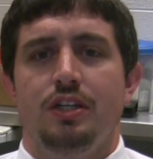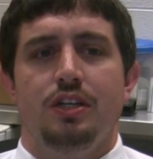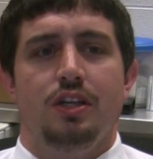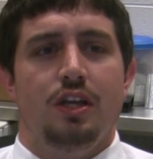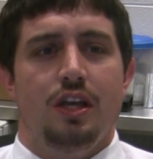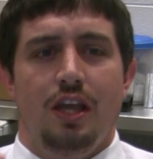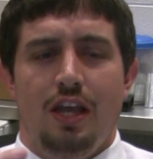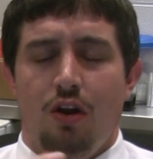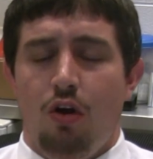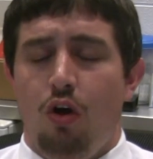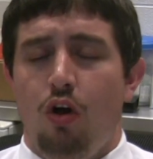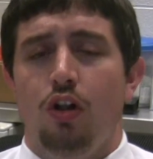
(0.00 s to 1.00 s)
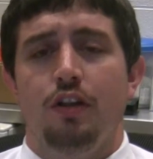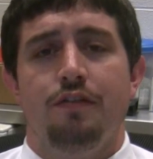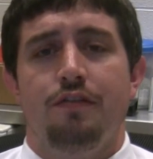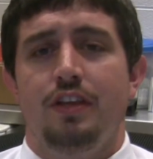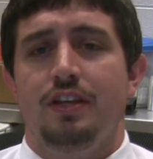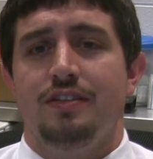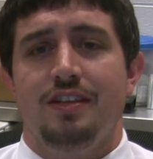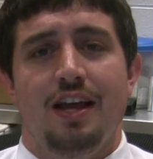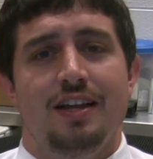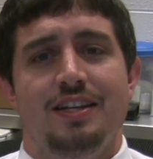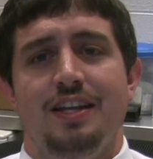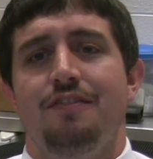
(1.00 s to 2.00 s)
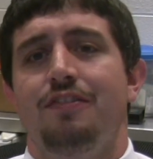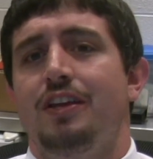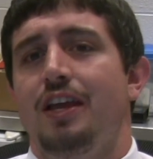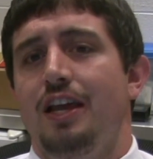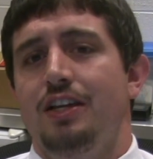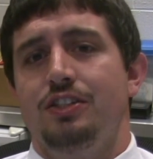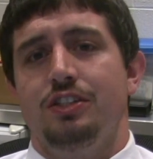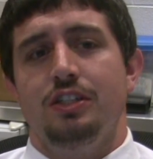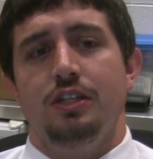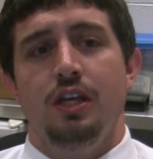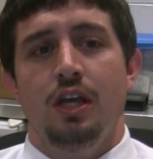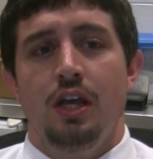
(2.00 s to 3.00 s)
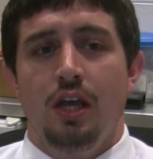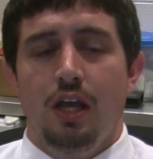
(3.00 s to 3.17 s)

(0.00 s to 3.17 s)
and all of this, the identification,